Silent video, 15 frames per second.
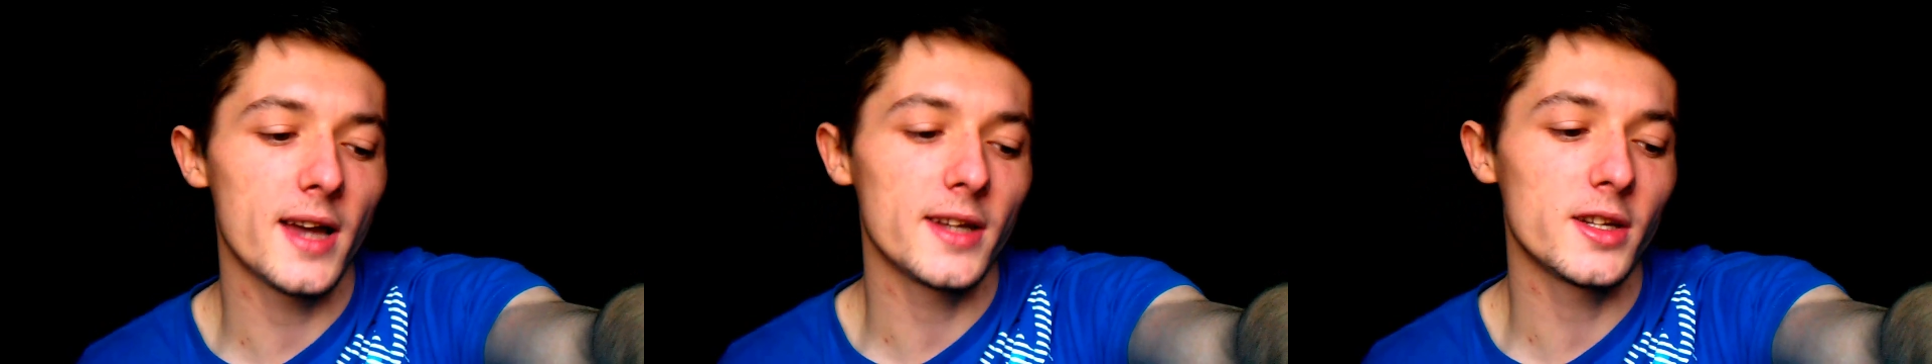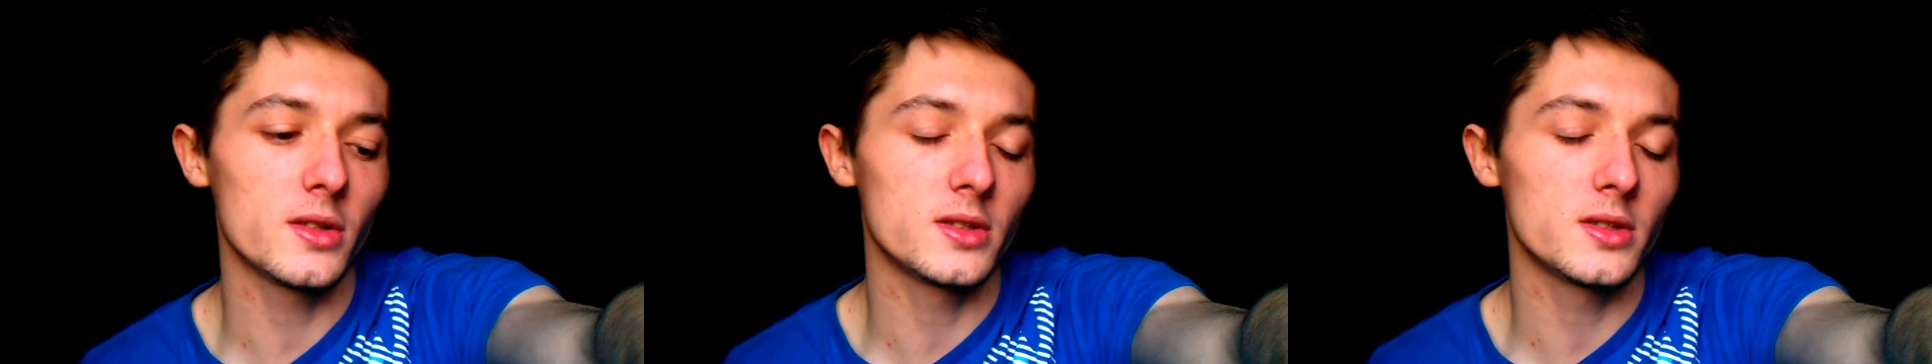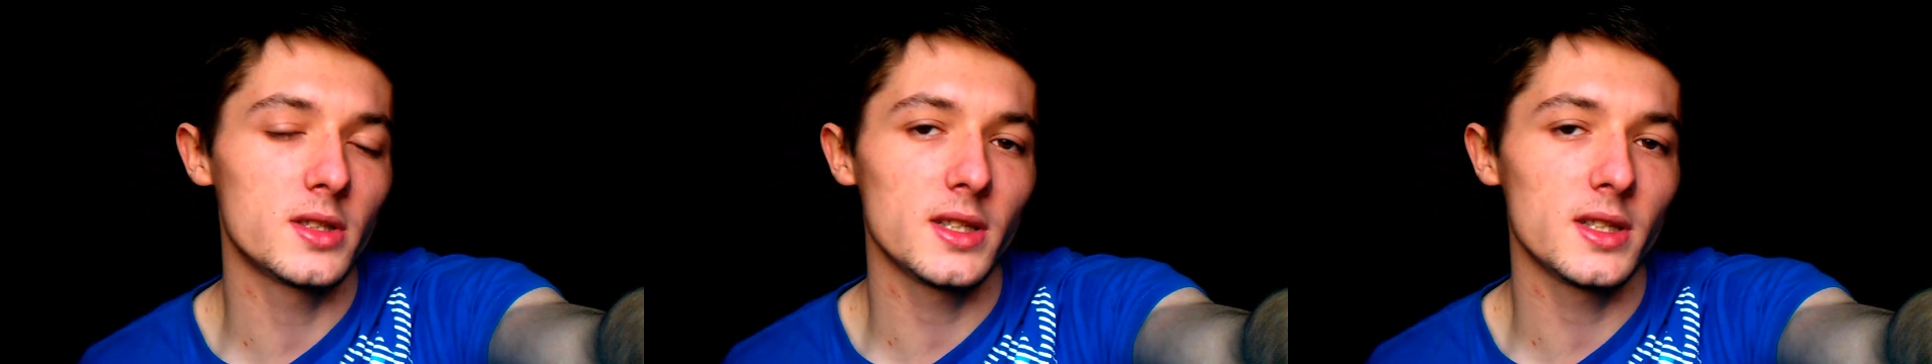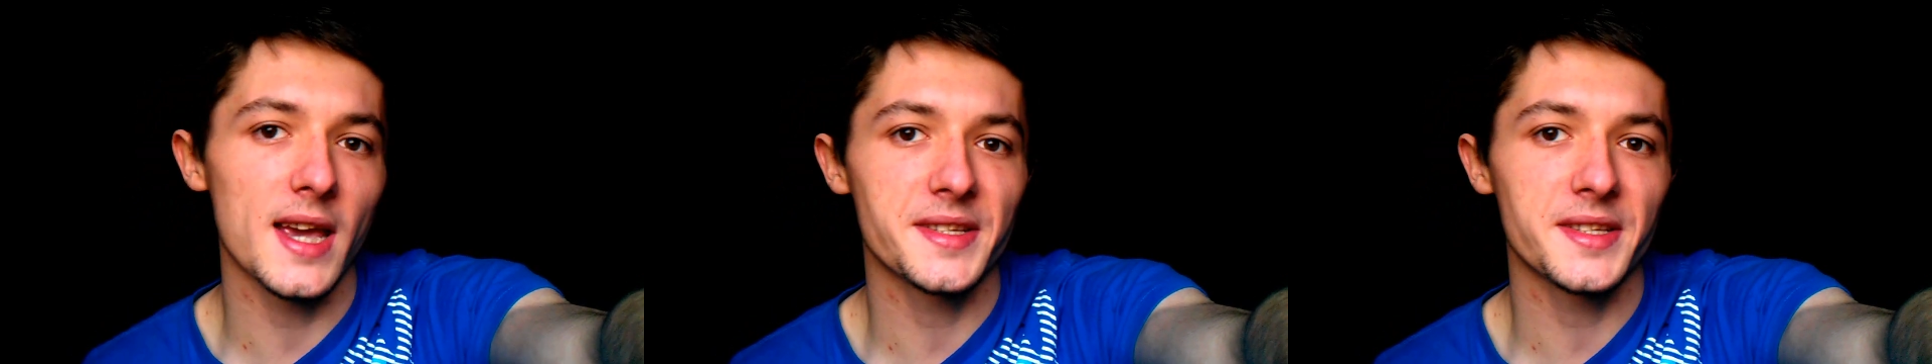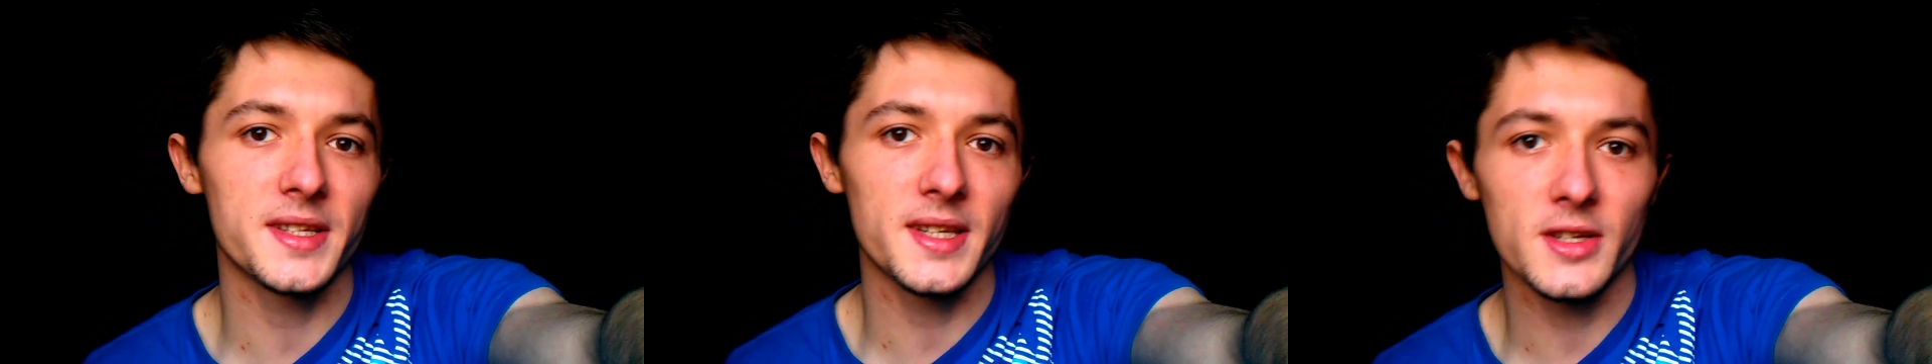add on to
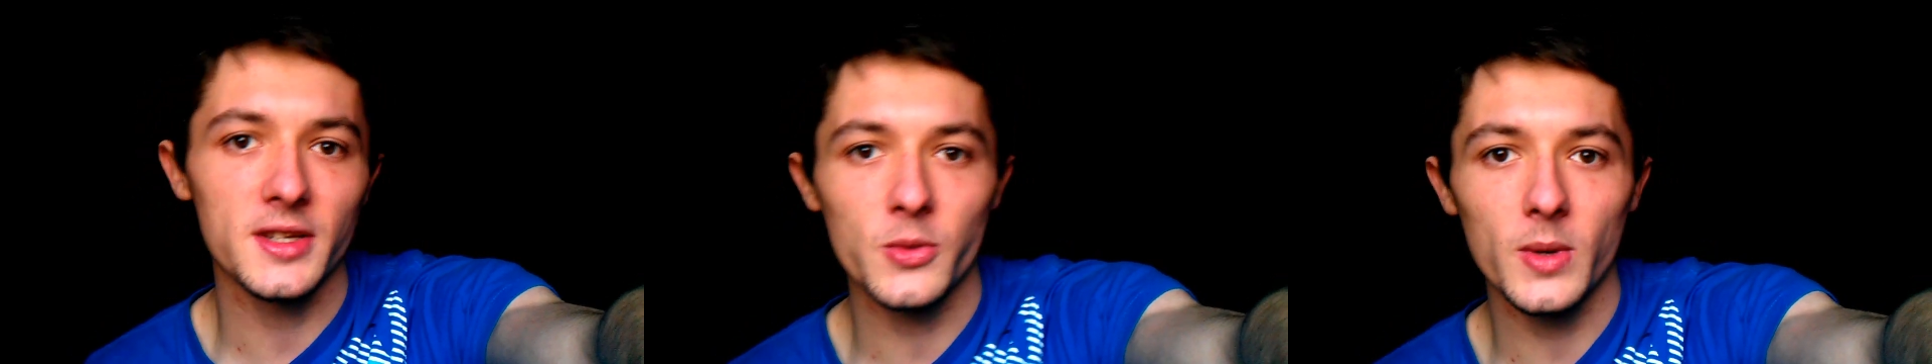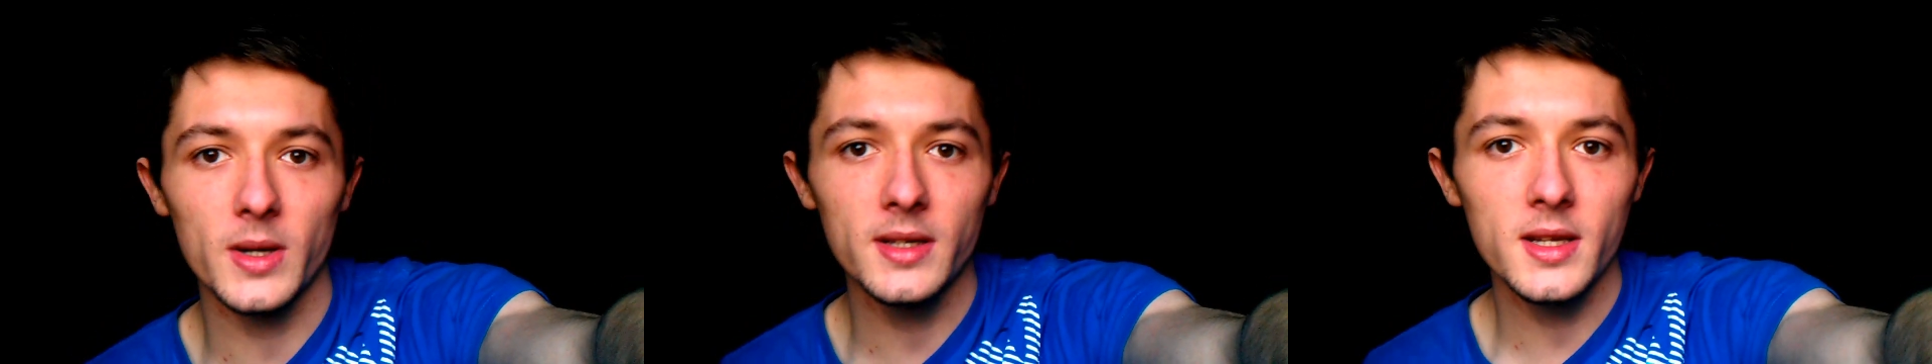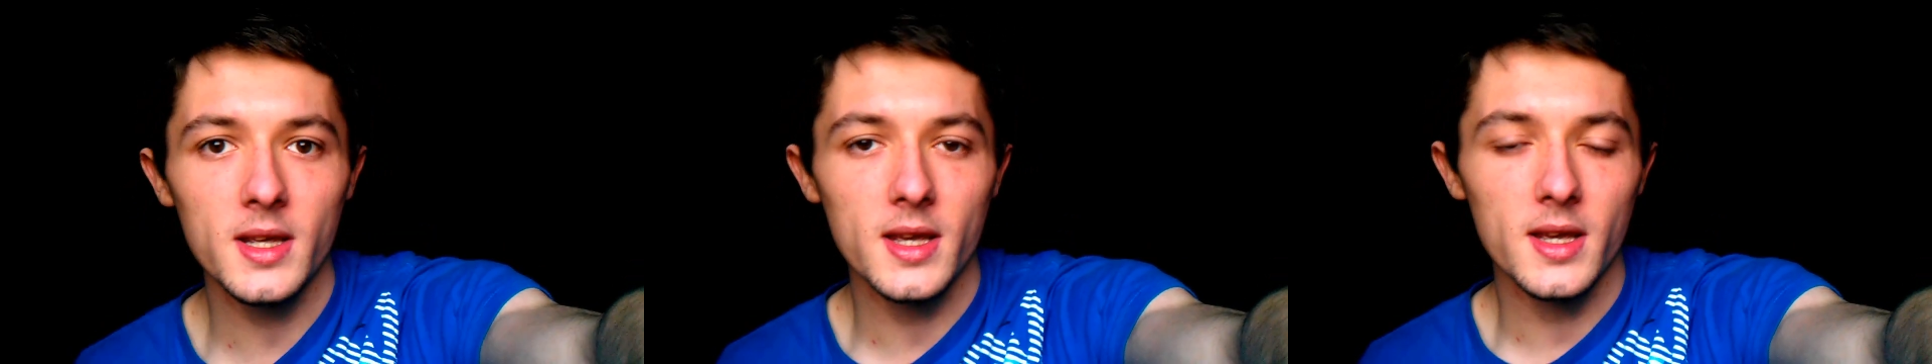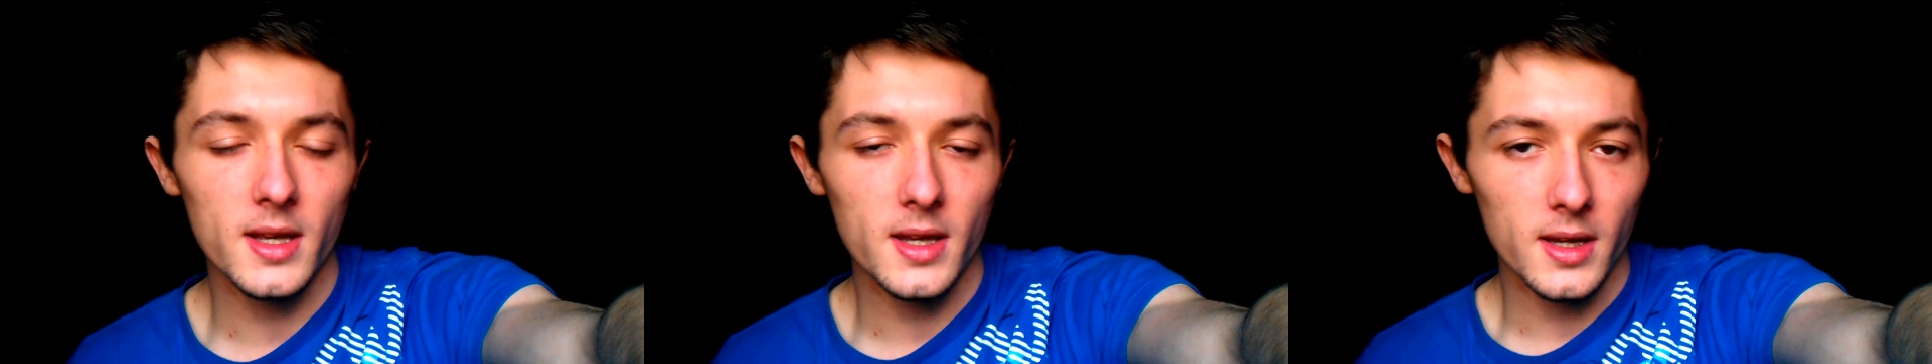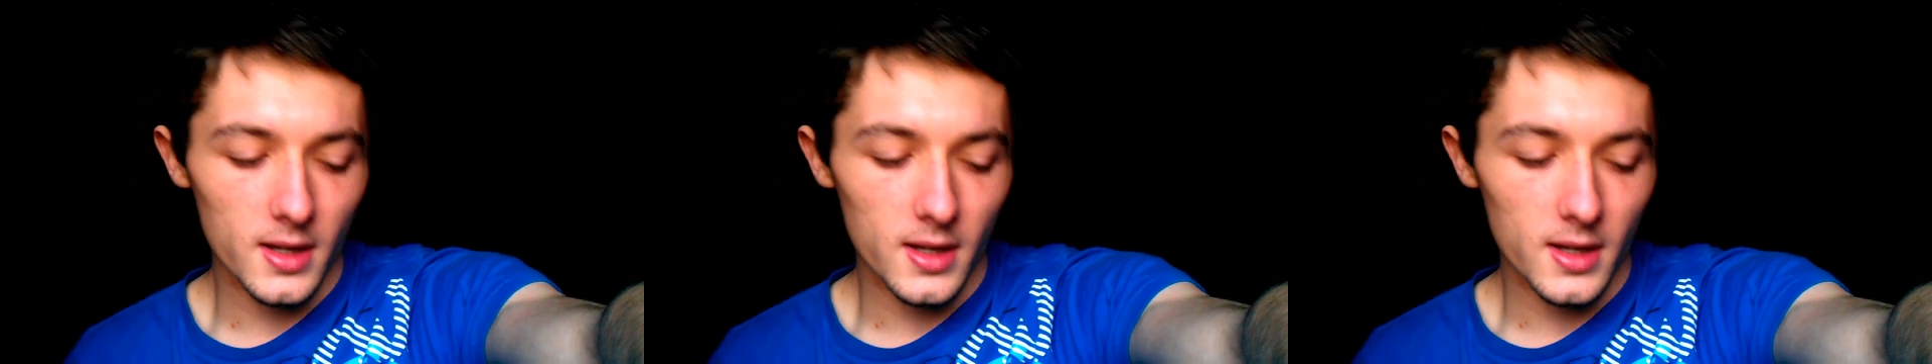yesterday's one.